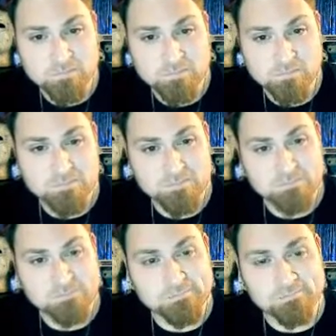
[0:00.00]
Oh
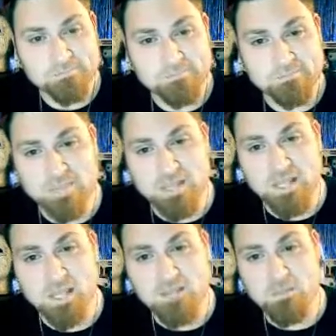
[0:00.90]
yeah, he
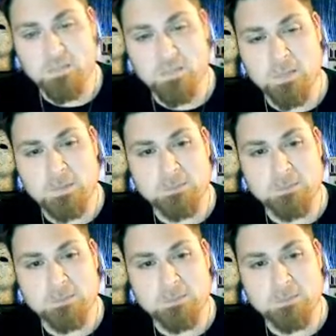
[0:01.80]
for the